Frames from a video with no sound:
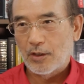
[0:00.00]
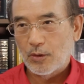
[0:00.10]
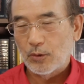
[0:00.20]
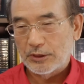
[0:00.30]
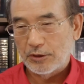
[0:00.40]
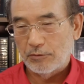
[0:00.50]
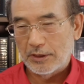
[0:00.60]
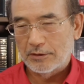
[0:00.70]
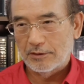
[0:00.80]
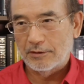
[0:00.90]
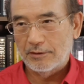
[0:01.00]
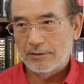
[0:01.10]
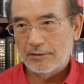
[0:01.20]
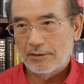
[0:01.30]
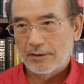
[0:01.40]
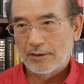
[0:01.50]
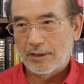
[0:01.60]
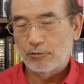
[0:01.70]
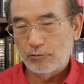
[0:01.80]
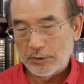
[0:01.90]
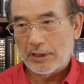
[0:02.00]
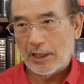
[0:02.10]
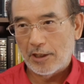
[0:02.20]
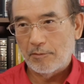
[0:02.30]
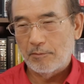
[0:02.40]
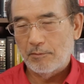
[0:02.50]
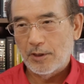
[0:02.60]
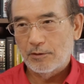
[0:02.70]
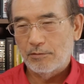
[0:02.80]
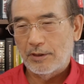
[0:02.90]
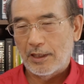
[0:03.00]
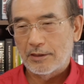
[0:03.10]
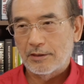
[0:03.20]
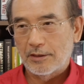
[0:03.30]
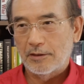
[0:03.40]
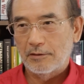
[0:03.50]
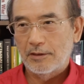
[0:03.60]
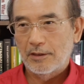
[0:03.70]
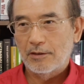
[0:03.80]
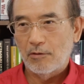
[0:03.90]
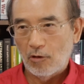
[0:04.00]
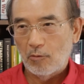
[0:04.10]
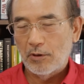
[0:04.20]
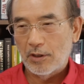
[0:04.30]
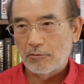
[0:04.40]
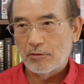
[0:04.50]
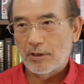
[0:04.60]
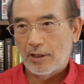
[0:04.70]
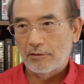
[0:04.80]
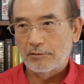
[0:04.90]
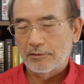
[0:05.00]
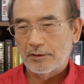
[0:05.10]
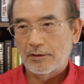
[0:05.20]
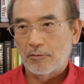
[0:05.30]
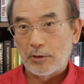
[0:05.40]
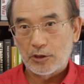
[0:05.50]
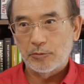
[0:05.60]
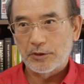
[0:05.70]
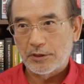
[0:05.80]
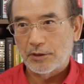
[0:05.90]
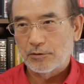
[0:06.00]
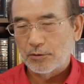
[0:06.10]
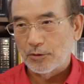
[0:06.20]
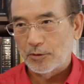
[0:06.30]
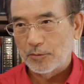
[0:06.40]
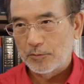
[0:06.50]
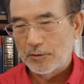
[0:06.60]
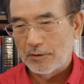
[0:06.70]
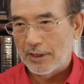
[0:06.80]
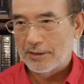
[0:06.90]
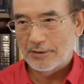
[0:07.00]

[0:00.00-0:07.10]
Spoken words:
Kochi region, who became today's globally renowned Mitsubishi Group, right?